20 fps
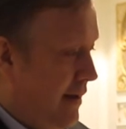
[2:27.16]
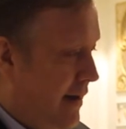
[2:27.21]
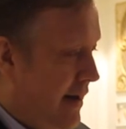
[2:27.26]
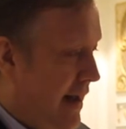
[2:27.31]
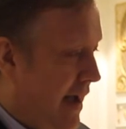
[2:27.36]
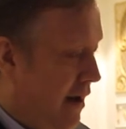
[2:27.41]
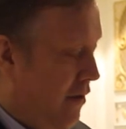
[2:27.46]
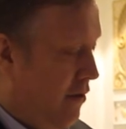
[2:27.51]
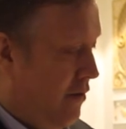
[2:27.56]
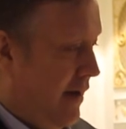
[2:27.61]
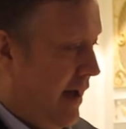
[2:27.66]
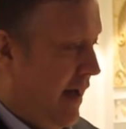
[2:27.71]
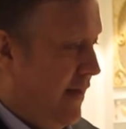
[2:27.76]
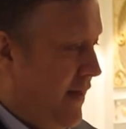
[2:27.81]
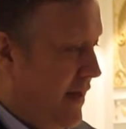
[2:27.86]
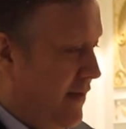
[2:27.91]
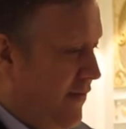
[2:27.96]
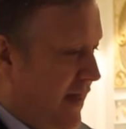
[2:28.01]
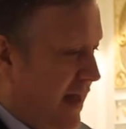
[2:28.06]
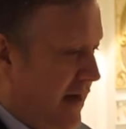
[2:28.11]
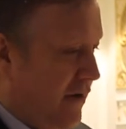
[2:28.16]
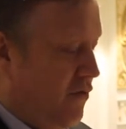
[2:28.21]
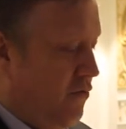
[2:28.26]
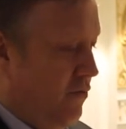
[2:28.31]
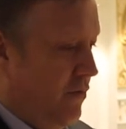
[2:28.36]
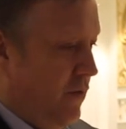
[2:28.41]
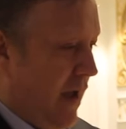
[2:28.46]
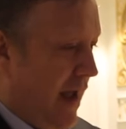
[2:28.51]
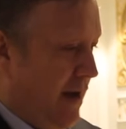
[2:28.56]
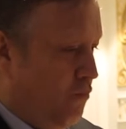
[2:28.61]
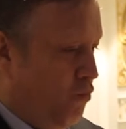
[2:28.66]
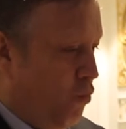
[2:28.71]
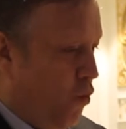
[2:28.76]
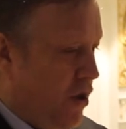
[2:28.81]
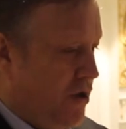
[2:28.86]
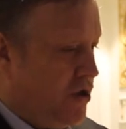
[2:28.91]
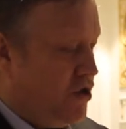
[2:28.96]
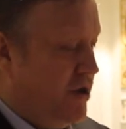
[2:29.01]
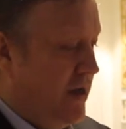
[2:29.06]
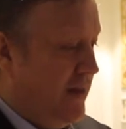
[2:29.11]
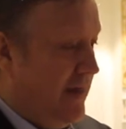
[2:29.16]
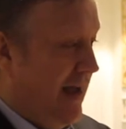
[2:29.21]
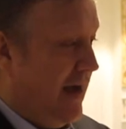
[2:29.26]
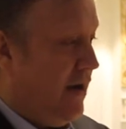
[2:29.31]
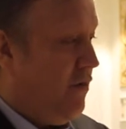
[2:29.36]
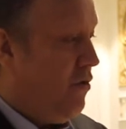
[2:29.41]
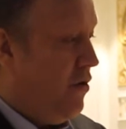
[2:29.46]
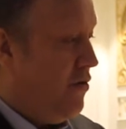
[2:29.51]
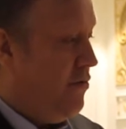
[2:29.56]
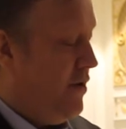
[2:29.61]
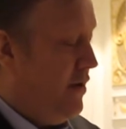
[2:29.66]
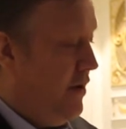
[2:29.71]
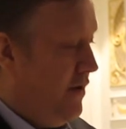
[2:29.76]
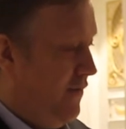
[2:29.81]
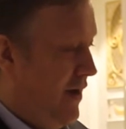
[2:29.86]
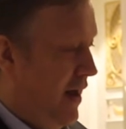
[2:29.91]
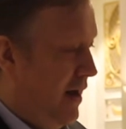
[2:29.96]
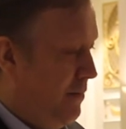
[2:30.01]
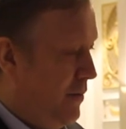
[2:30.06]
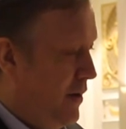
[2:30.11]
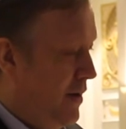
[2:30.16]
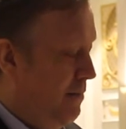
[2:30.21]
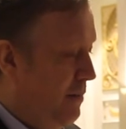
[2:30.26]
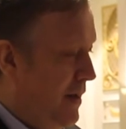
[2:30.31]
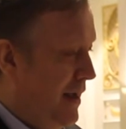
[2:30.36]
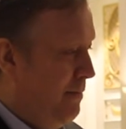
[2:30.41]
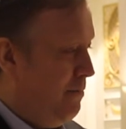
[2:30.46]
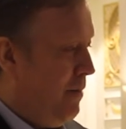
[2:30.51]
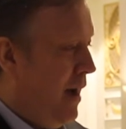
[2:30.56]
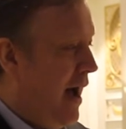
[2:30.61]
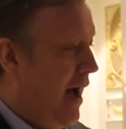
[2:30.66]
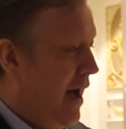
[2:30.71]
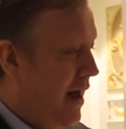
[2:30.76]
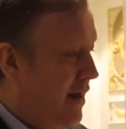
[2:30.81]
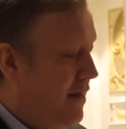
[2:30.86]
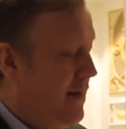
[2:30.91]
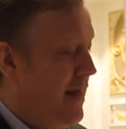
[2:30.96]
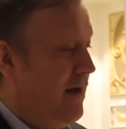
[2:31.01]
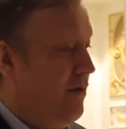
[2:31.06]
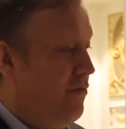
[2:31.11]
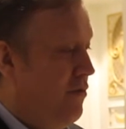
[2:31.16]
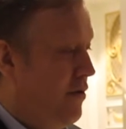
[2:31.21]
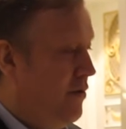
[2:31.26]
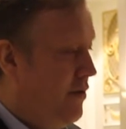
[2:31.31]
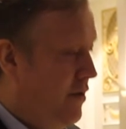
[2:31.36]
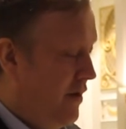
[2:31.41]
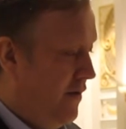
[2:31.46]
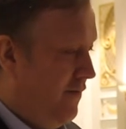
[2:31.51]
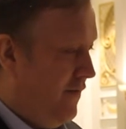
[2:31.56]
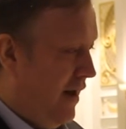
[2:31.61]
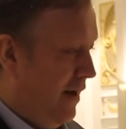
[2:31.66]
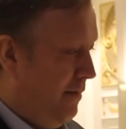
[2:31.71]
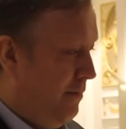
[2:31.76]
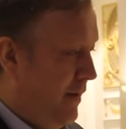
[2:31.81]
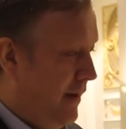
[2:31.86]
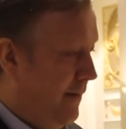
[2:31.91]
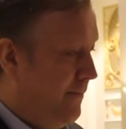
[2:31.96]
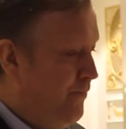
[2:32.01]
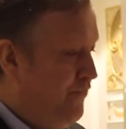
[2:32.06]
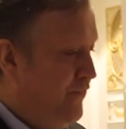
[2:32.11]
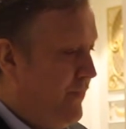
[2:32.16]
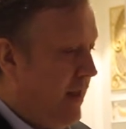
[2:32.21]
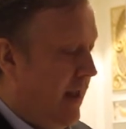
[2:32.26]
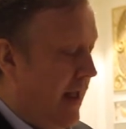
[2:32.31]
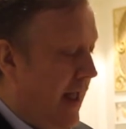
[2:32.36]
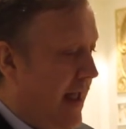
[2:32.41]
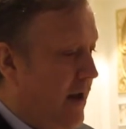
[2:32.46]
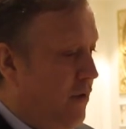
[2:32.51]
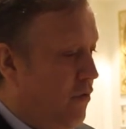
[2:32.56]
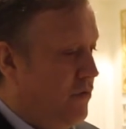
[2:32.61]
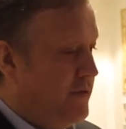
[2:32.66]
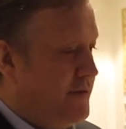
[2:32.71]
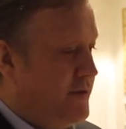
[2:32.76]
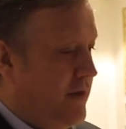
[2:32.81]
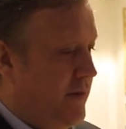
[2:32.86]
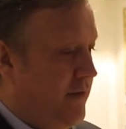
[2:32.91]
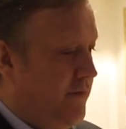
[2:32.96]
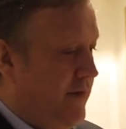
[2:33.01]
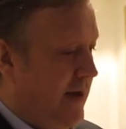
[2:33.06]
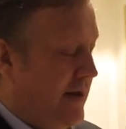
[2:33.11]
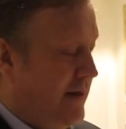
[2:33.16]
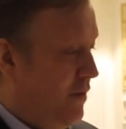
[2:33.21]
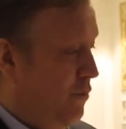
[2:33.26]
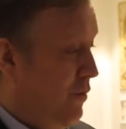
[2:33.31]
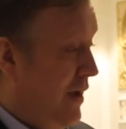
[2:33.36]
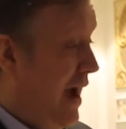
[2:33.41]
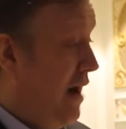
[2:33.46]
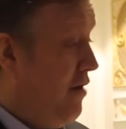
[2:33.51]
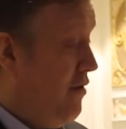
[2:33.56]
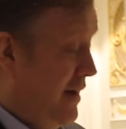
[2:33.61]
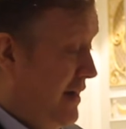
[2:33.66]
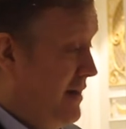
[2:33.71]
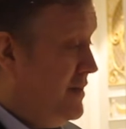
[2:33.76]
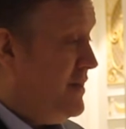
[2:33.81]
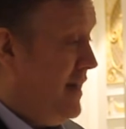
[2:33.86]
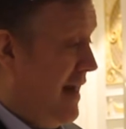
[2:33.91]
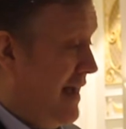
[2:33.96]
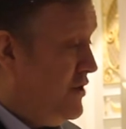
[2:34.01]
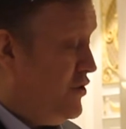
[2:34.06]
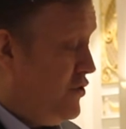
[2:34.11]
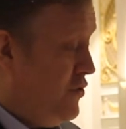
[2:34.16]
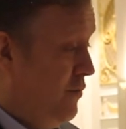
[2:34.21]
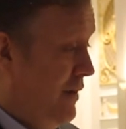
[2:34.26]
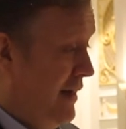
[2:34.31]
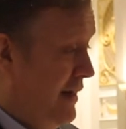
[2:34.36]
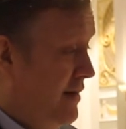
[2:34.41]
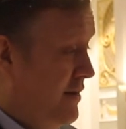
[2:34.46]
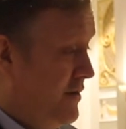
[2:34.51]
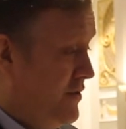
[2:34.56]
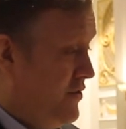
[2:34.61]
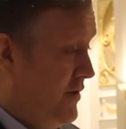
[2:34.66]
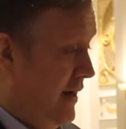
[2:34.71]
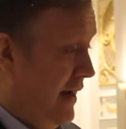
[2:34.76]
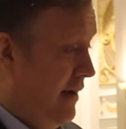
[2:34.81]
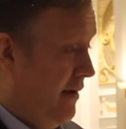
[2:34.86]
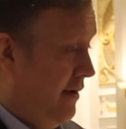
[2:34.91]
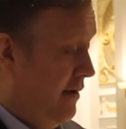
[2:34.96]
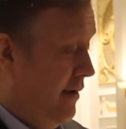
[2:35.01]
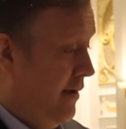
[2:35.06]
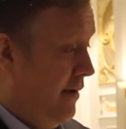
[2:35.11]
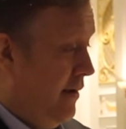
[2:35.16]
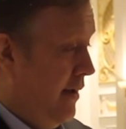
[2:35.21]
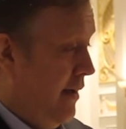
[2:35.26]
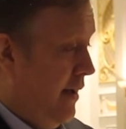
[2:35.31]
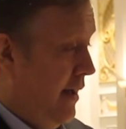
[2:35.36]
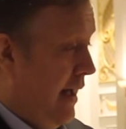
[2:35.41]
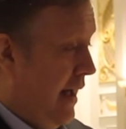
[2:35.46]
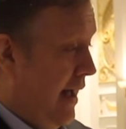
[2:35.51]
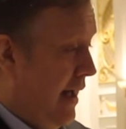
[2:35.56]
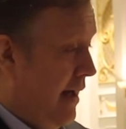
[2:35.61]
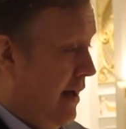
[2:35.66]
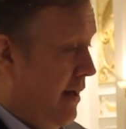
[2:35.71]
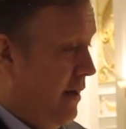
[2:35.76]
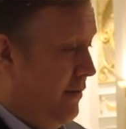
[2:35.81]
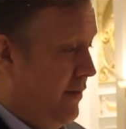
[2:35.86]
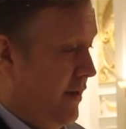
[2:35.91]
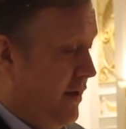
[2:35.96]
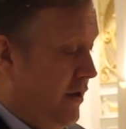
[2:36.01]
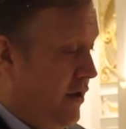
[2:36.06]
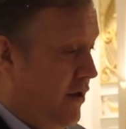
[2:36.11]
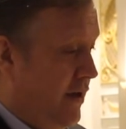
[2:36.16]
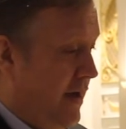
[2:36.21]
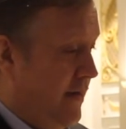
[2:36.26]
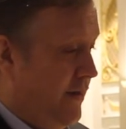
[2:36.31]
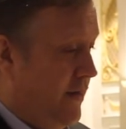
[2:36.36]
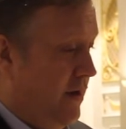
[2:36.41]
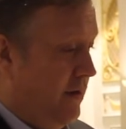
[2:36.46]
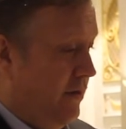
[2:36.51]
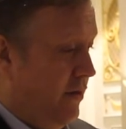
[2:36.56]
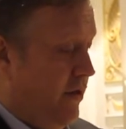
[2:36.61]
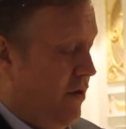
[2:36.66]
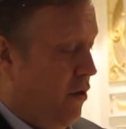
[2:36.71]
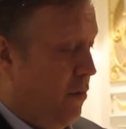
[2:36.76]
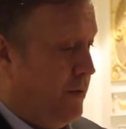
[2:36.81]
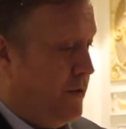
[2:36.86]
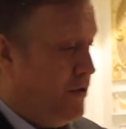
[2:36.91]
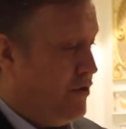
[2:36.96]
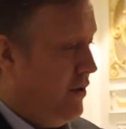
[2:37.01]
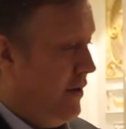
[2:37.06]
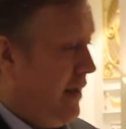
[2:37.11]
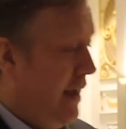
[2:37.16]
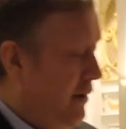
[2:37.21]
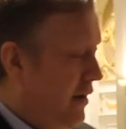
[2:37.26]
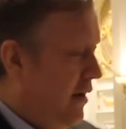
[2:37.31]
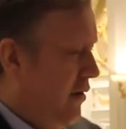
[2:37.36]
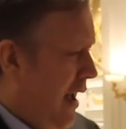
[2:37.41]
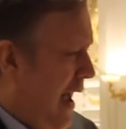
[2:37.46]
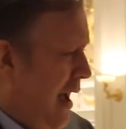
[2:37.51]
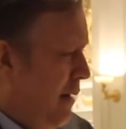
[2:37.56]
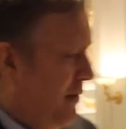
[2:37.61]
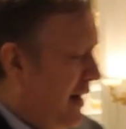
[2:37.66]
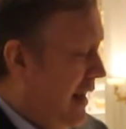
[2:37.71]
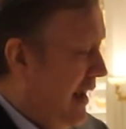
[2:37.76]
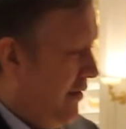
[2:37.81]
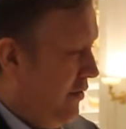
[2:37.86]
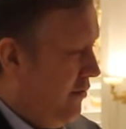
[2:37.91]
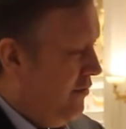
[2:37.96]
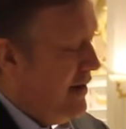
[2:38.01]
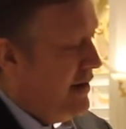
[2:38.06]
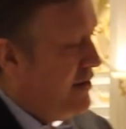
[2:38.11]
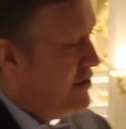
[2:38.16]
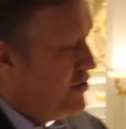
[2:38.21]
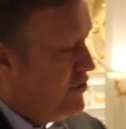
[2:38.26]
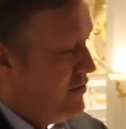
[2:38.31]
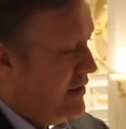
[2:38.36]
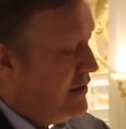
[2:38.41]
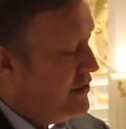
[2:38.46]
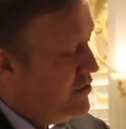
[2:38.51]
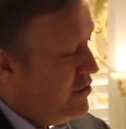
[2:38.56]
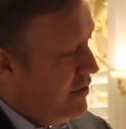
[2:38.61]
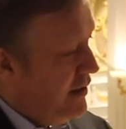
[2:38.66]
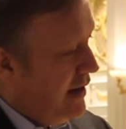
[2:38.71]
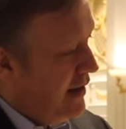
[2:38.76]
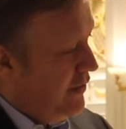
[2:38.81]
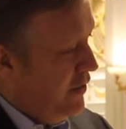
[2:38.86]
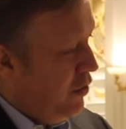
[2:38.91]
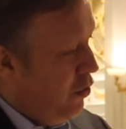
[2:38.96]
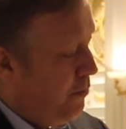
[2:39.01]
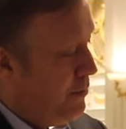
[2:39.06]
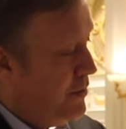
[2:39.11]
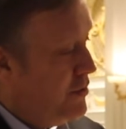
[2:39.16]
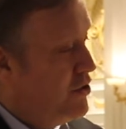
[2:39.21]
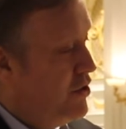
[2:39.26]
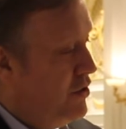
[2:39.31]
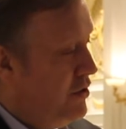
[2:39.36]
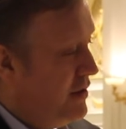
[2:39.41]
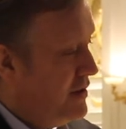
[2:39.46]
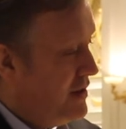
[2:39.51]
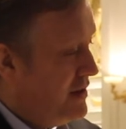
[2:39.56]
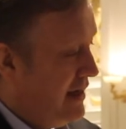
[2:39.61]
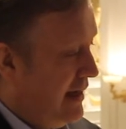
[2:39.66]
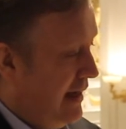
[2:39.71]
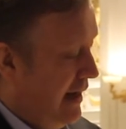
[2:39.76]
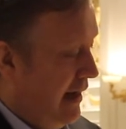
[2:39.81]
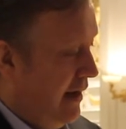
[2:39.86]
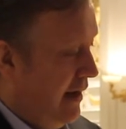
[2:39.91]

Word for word: now. And that, that and watching that growth and development and being part of that growth and development. And also the fact that we are an international industry. Uh, that you get the, the opportunity, you know, how many other industries do you get the opportunity